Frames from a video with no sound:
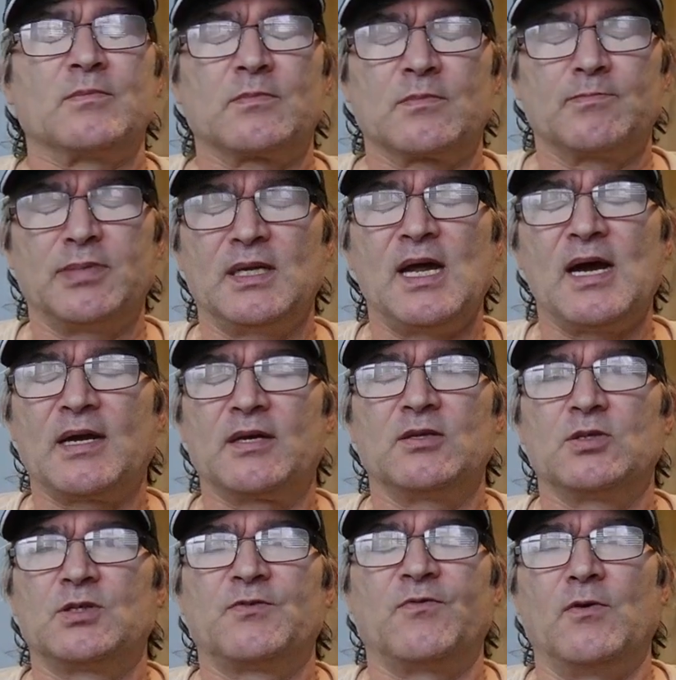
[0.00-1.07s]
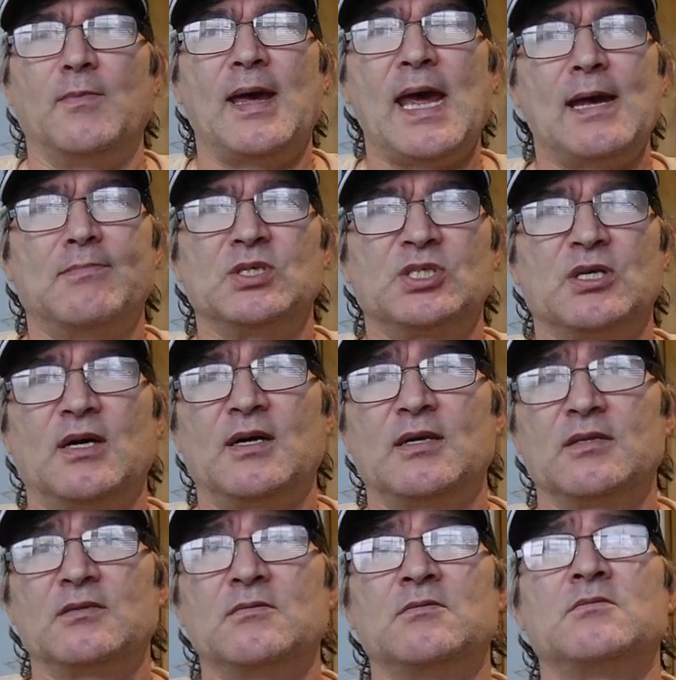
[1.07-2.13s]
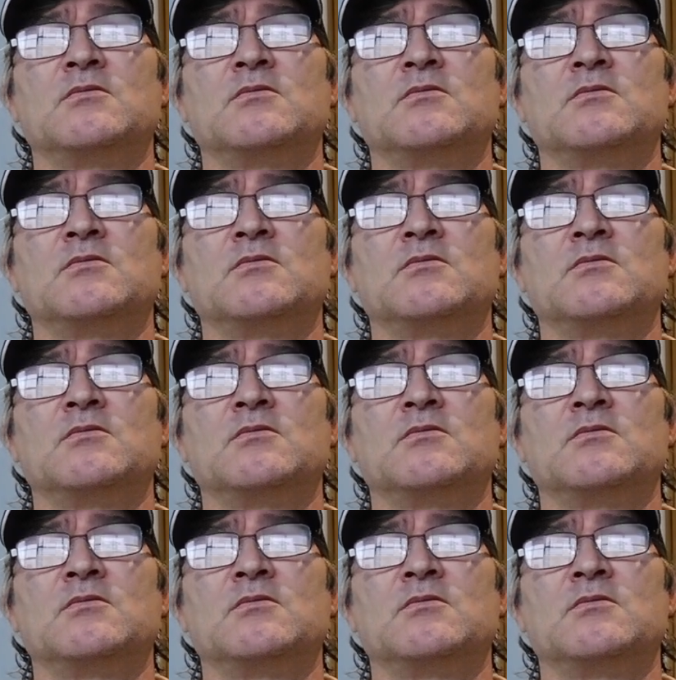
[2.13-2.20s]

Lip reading: binoculars from Amazon,